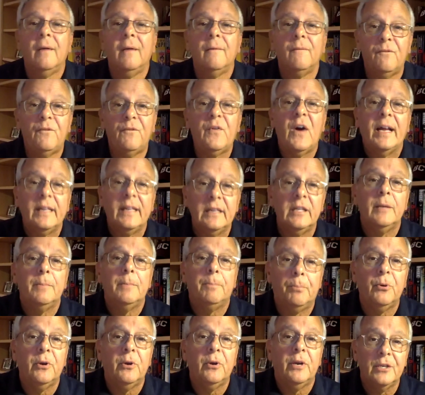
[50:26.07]
finally
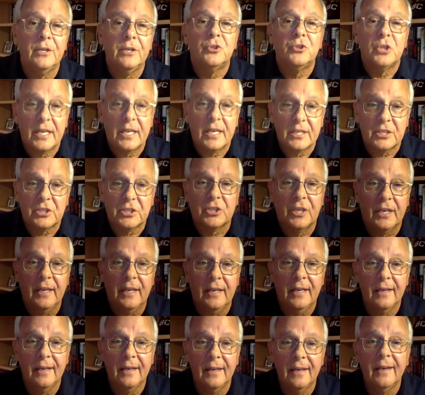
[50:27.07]
putting
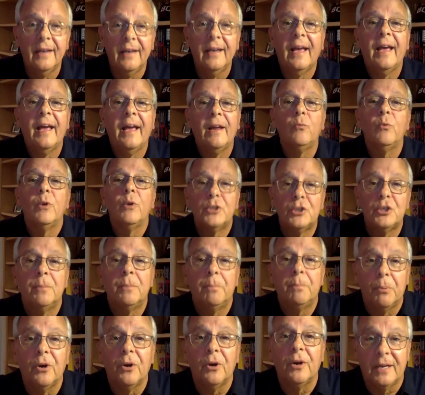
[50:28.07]
Jesse and Richie
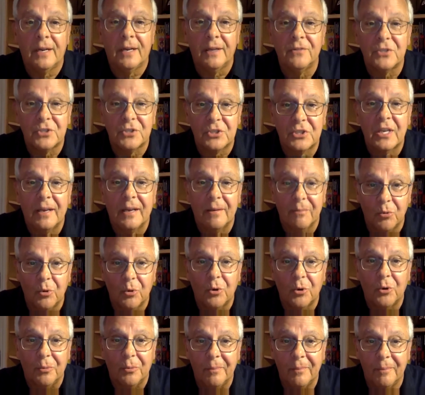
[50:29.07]
Burke in the same
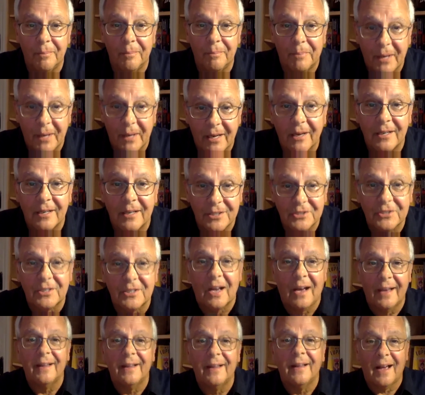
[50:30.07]
room, because
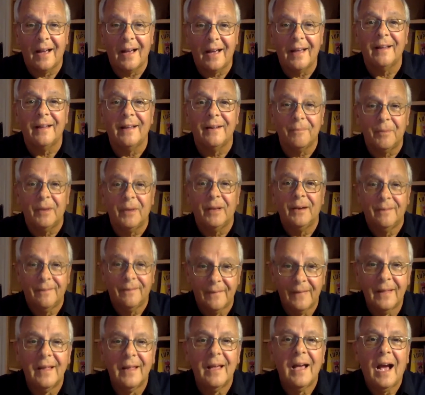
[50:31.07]
I
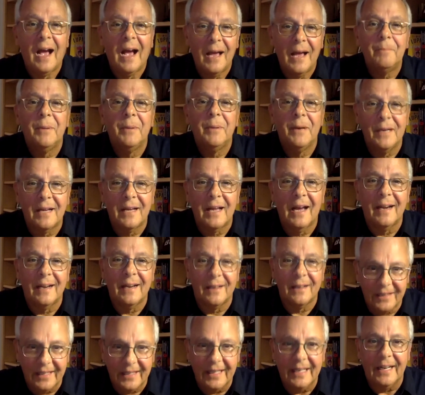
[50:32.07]
had been kind
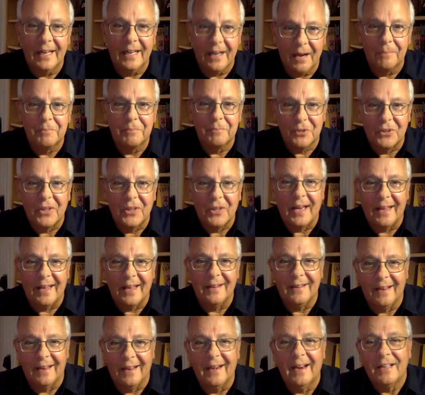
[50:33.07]
of leading up to that,
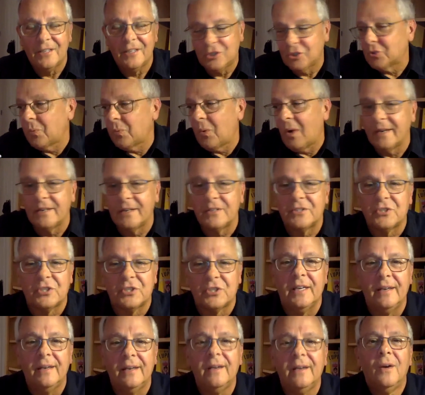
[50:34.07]
and I just wanted to
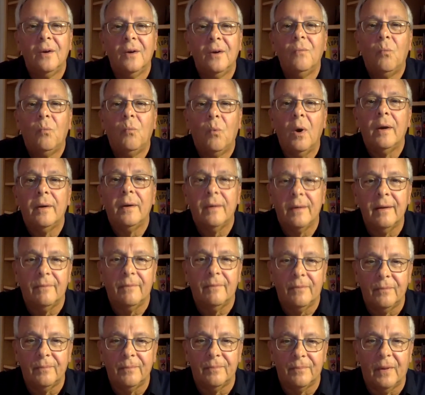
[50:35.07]
see what
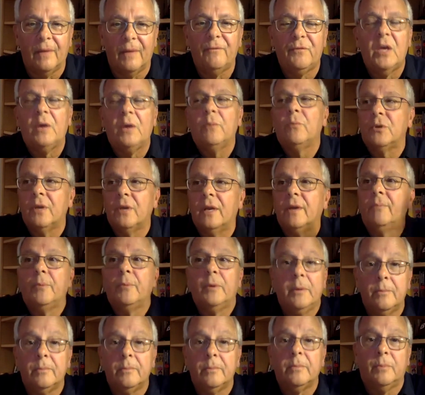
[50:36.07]
if
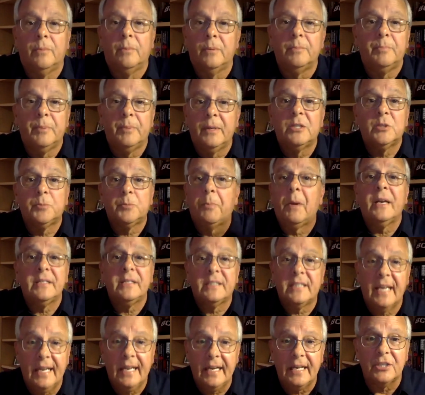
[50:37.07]
it would be
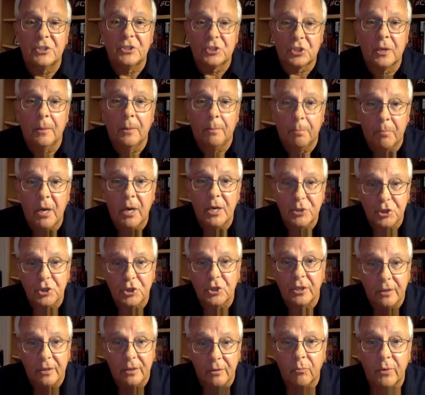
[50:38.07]
spontaneous
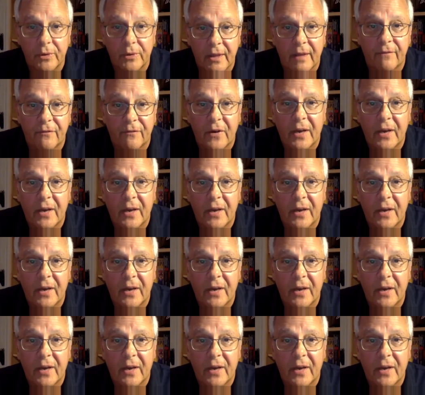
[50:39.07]
combustion when they finally.